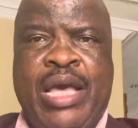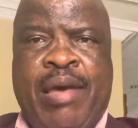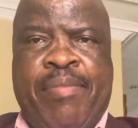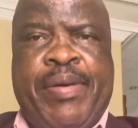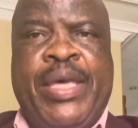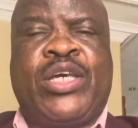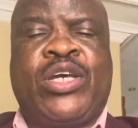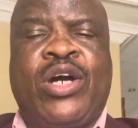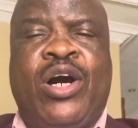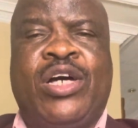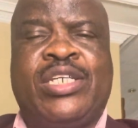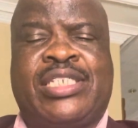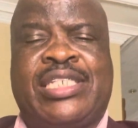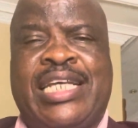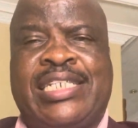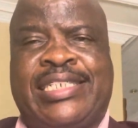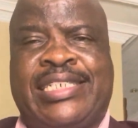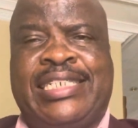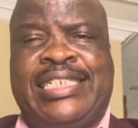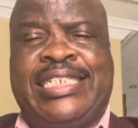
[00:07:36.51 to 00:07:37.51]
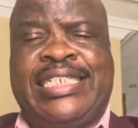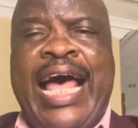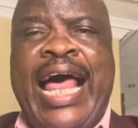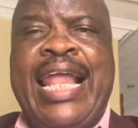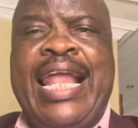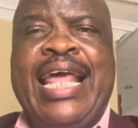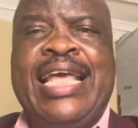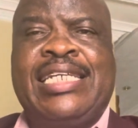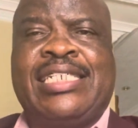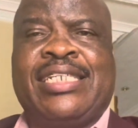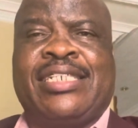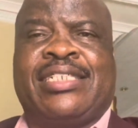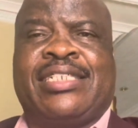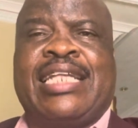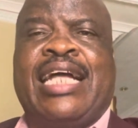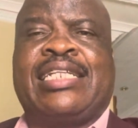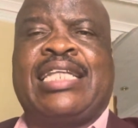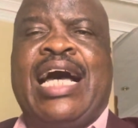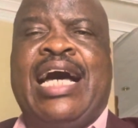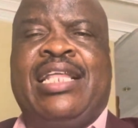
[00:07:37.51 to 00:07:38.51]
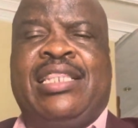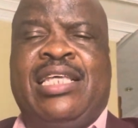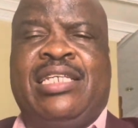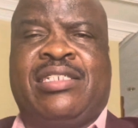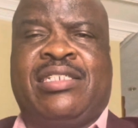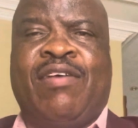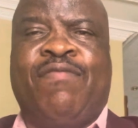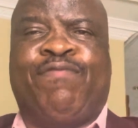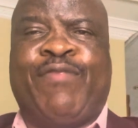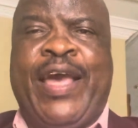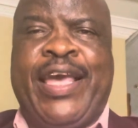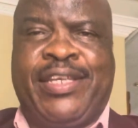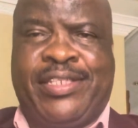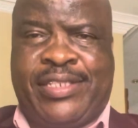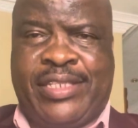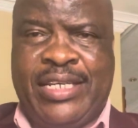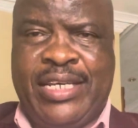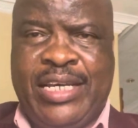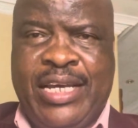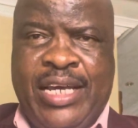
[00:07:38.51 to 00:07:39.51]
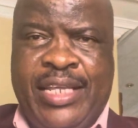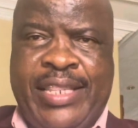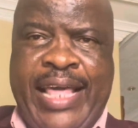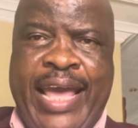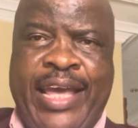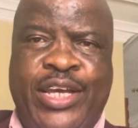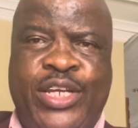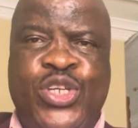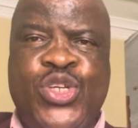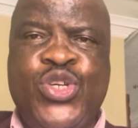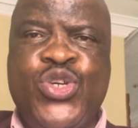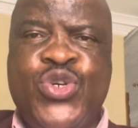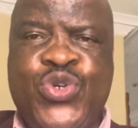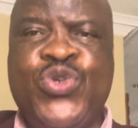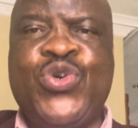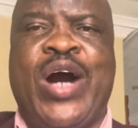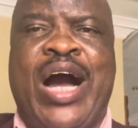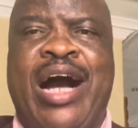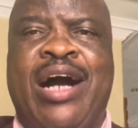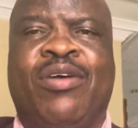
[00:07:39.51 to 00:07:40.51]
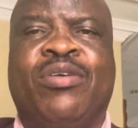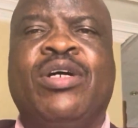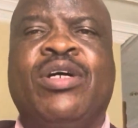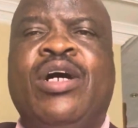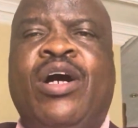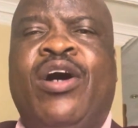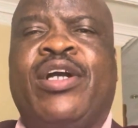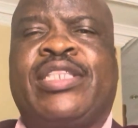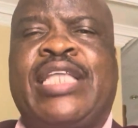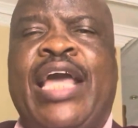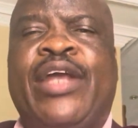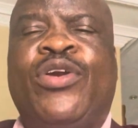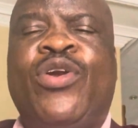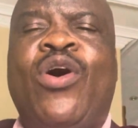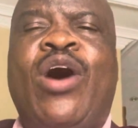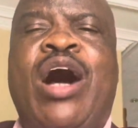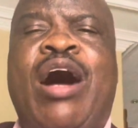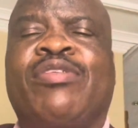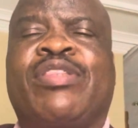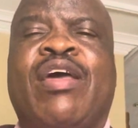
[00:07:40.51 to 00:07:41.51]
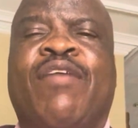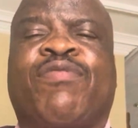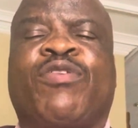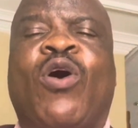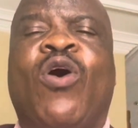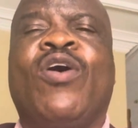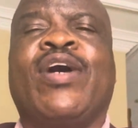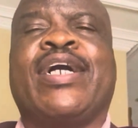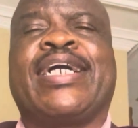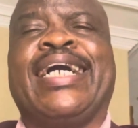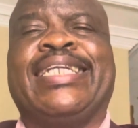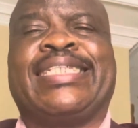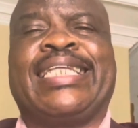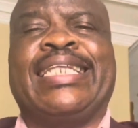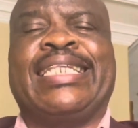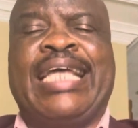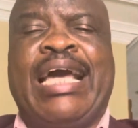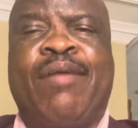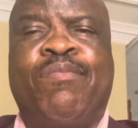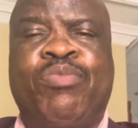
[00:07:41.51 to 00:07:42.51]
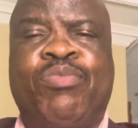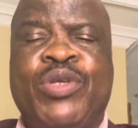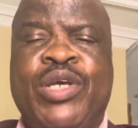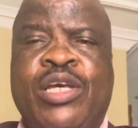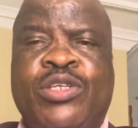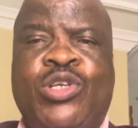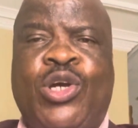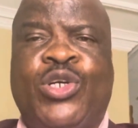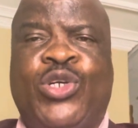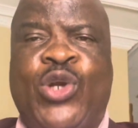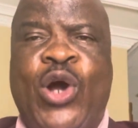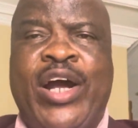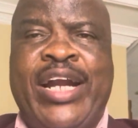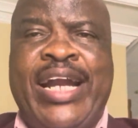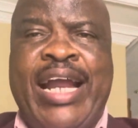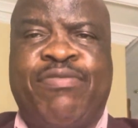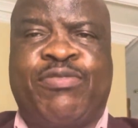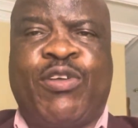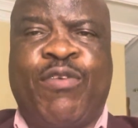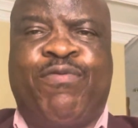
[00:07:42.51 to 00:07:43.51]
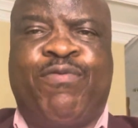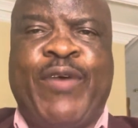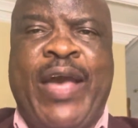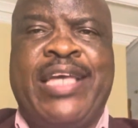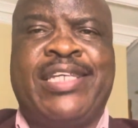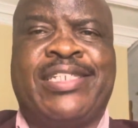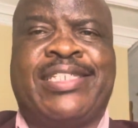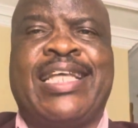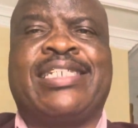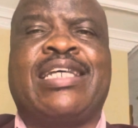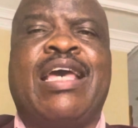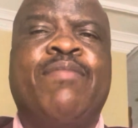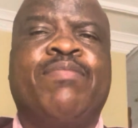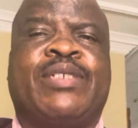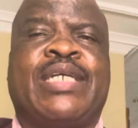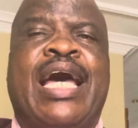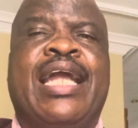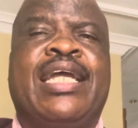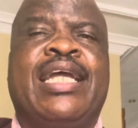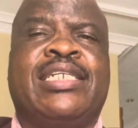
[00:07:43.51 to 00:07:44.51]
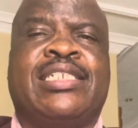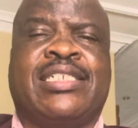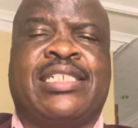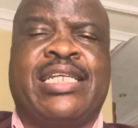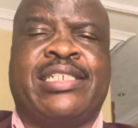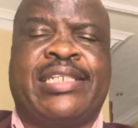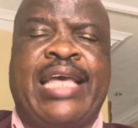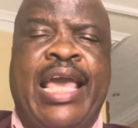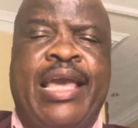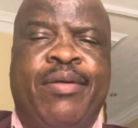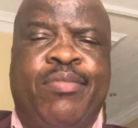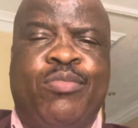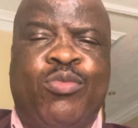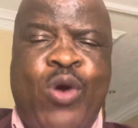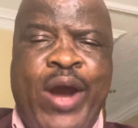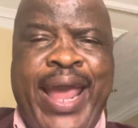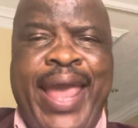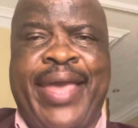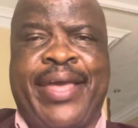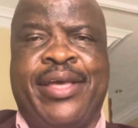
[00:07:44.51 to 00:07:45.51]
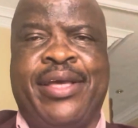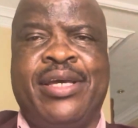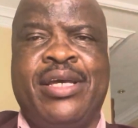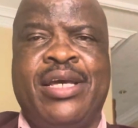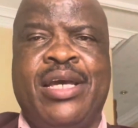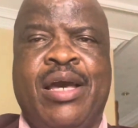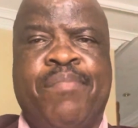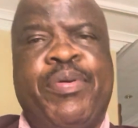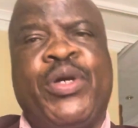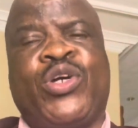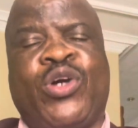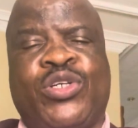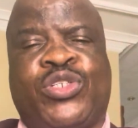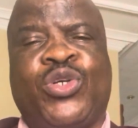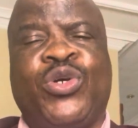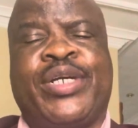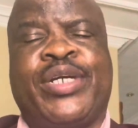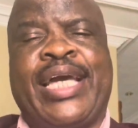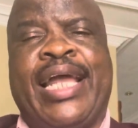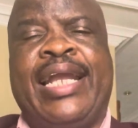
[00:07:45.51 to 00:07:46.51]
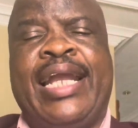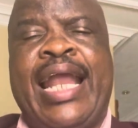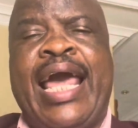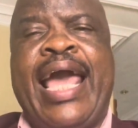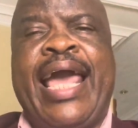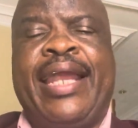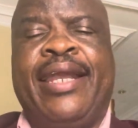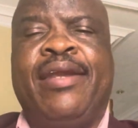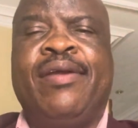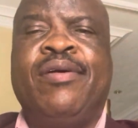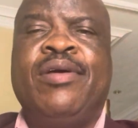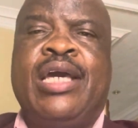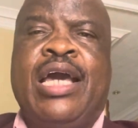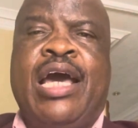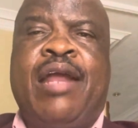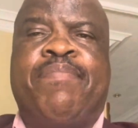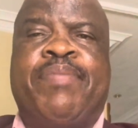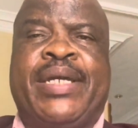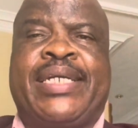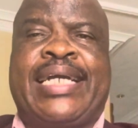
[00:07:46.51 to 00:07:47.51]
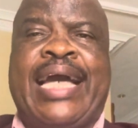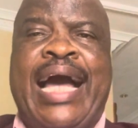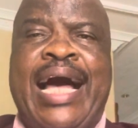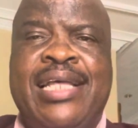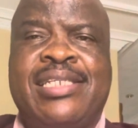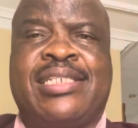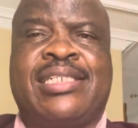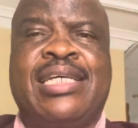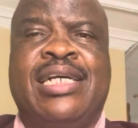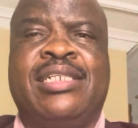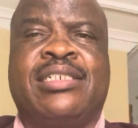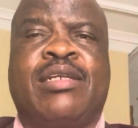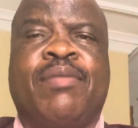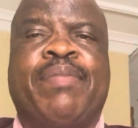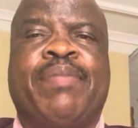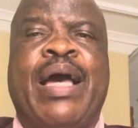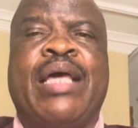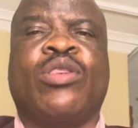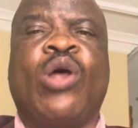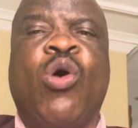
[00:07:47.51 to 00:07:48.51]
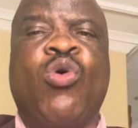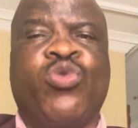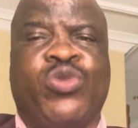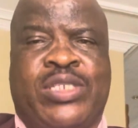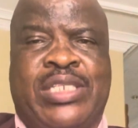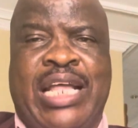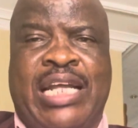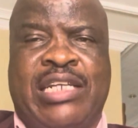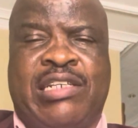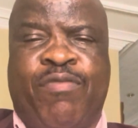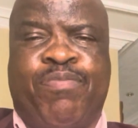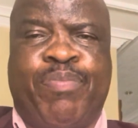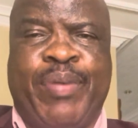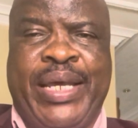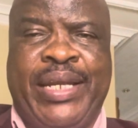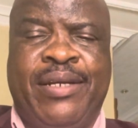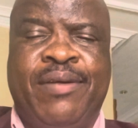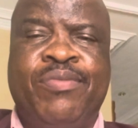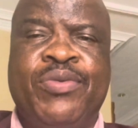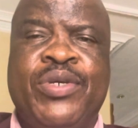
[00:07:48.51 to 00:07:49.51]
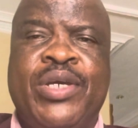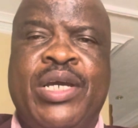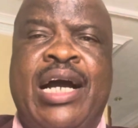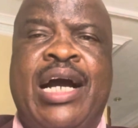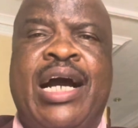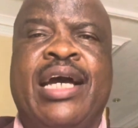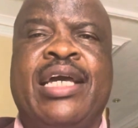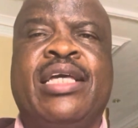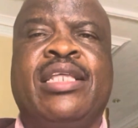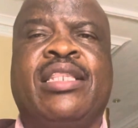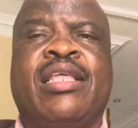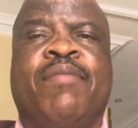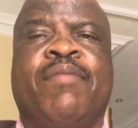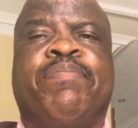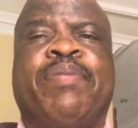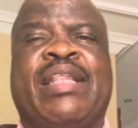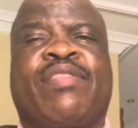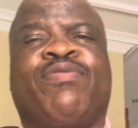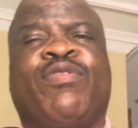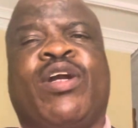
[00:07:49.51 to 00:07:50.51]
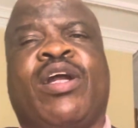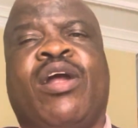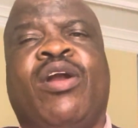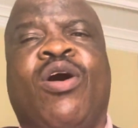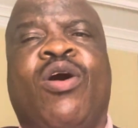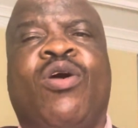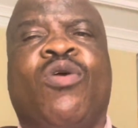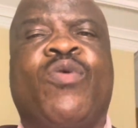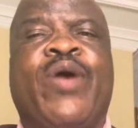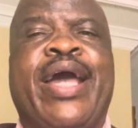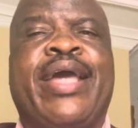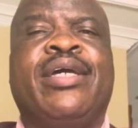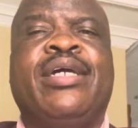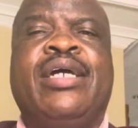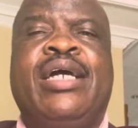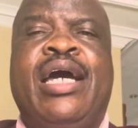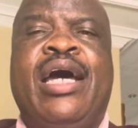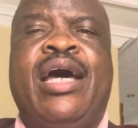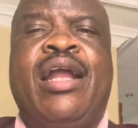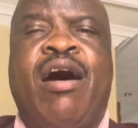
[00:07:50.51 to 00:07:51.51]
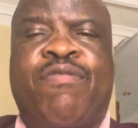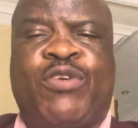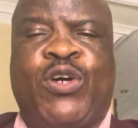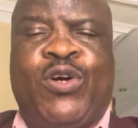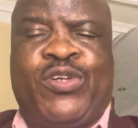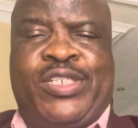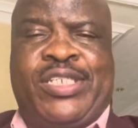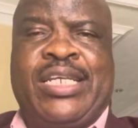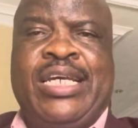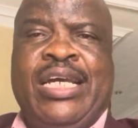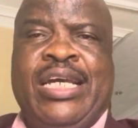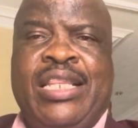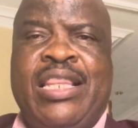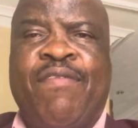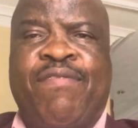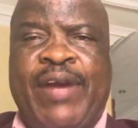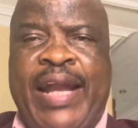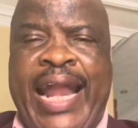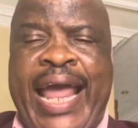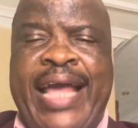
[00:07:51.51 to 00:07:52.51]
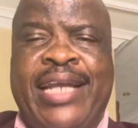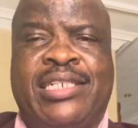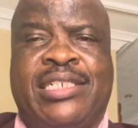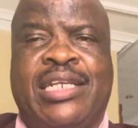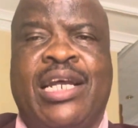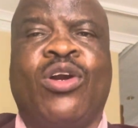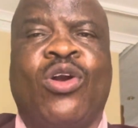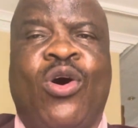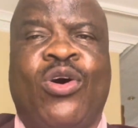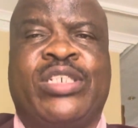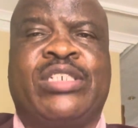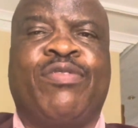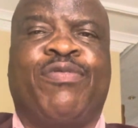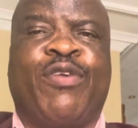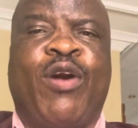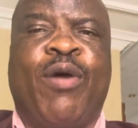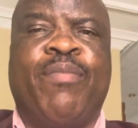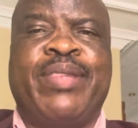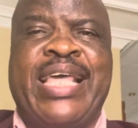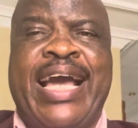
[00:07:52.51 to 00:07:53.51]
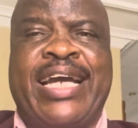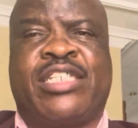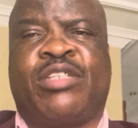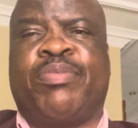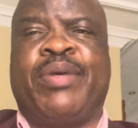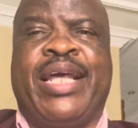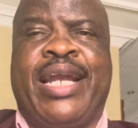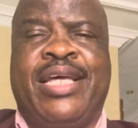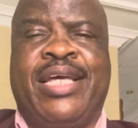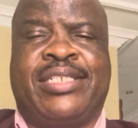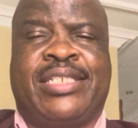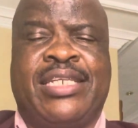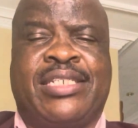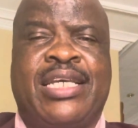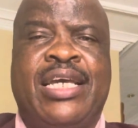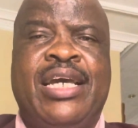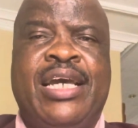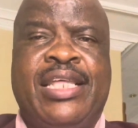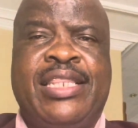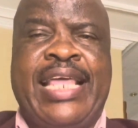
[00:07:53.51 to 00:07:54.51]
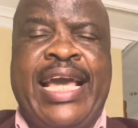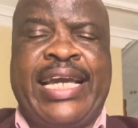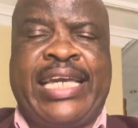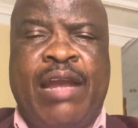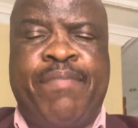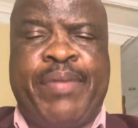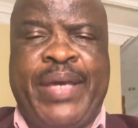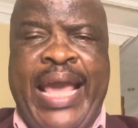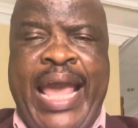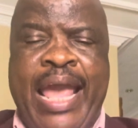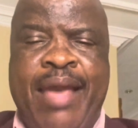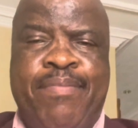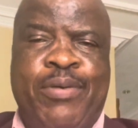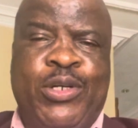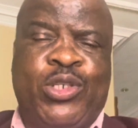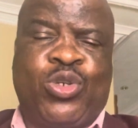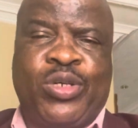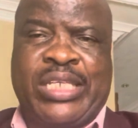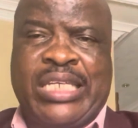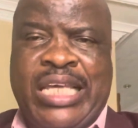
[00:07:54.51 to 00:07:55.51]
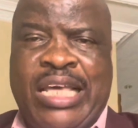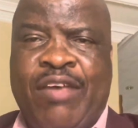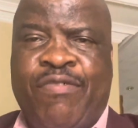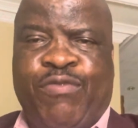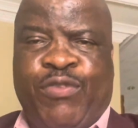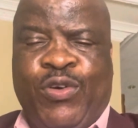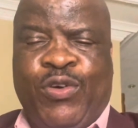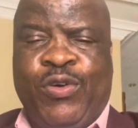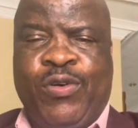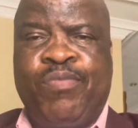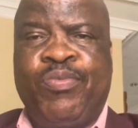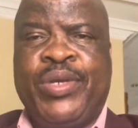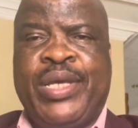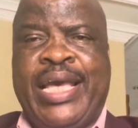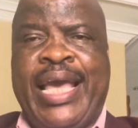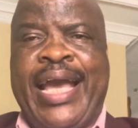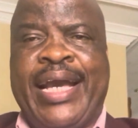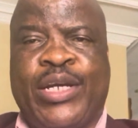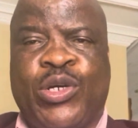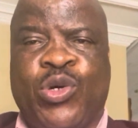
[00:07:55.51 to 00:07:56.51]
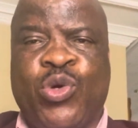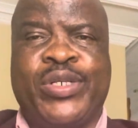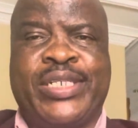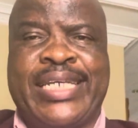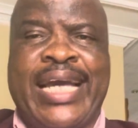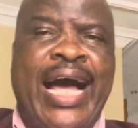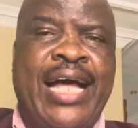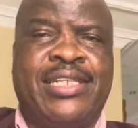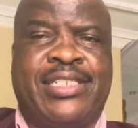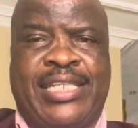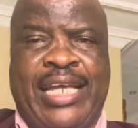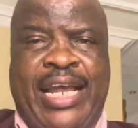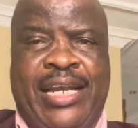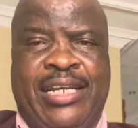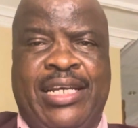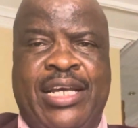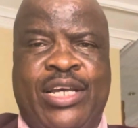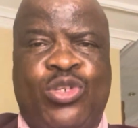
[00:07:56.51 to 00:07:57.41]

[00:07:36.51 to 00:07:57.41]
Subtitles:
Because the challenges that others have faced, they knew how, or they know how they've conquered them. So you don't have to face the same challenges the same way. Because you can learn and be counseled by those that have been in the path for a long way. And of course, they've learned a lot from their experiences. They can be able to give you a good counsel.